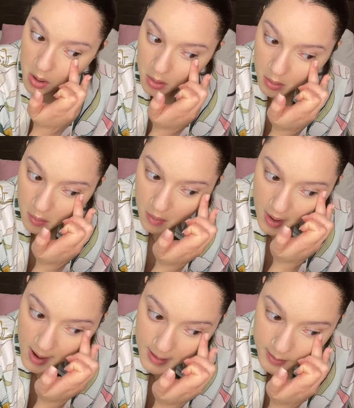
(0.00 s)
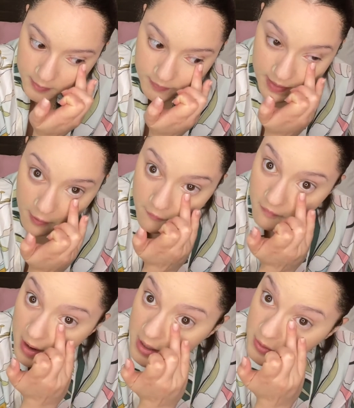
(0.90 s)
go ahead and give it that
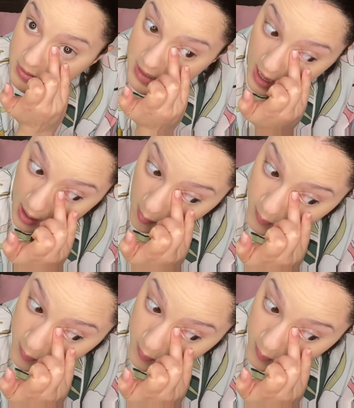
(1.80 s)
final tap